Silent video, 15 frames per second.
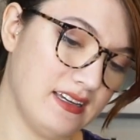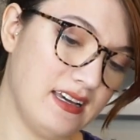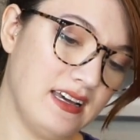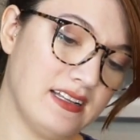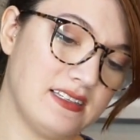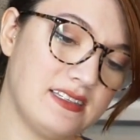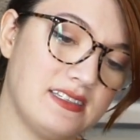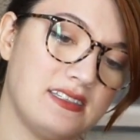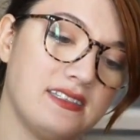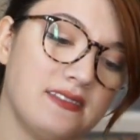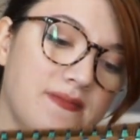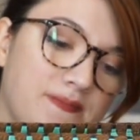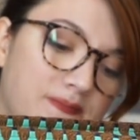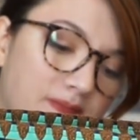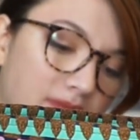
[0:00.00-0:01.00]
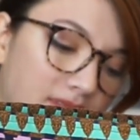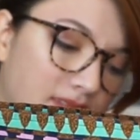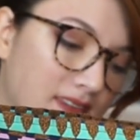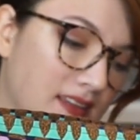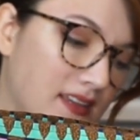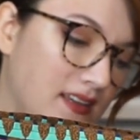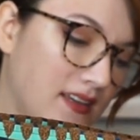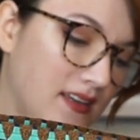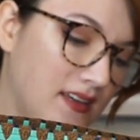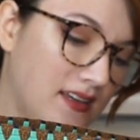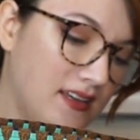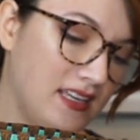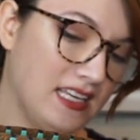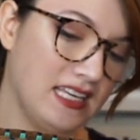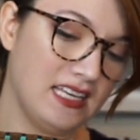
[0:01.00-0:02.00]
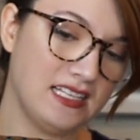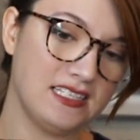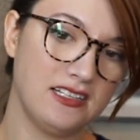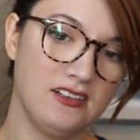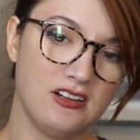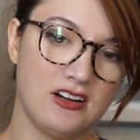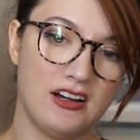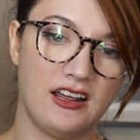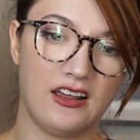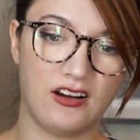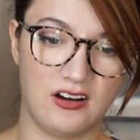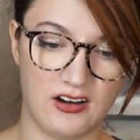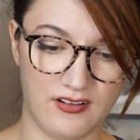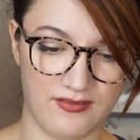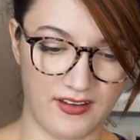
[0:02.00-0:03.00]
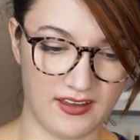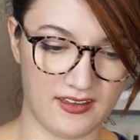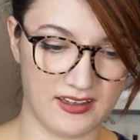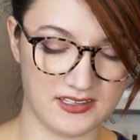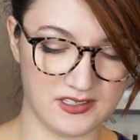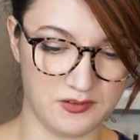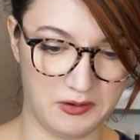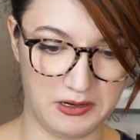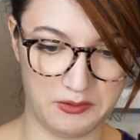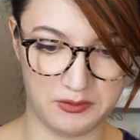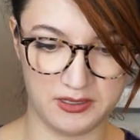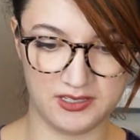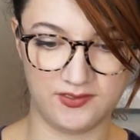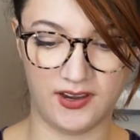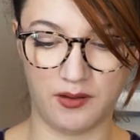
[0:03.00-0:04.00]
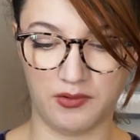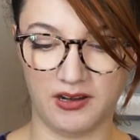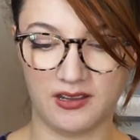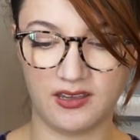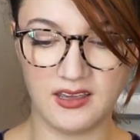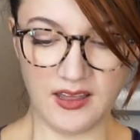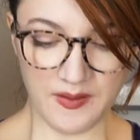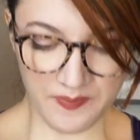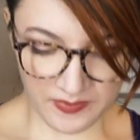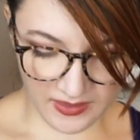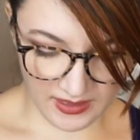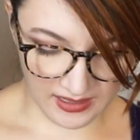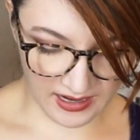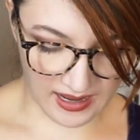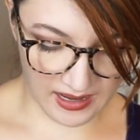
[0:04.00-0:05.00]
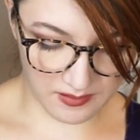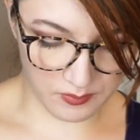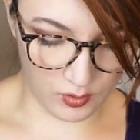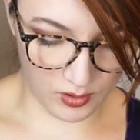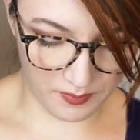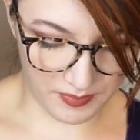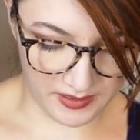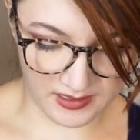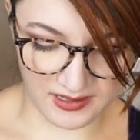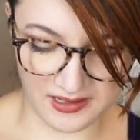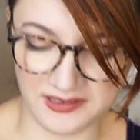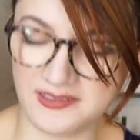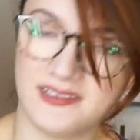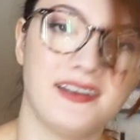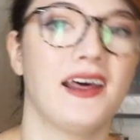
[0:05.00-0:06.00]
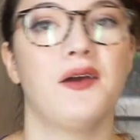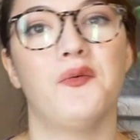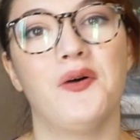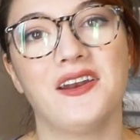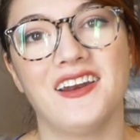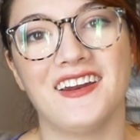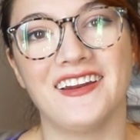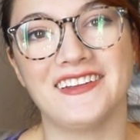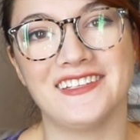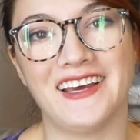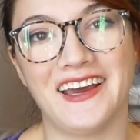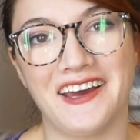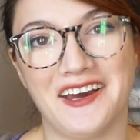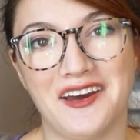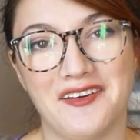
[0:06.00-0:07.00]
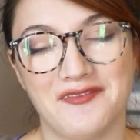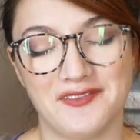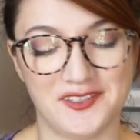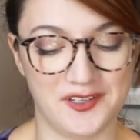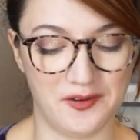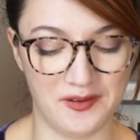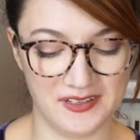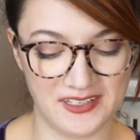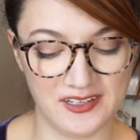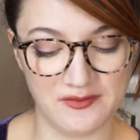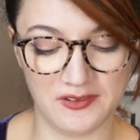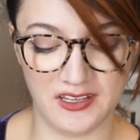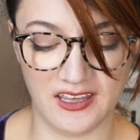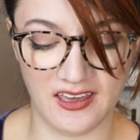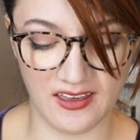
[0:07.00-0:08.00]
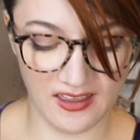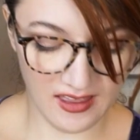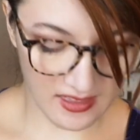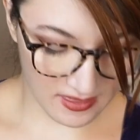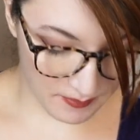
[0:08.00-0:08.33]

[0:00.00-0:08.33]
It's a learning curve, I guess, to work with this fabric. It had more opinions than I wanted it to have, so it didn't really...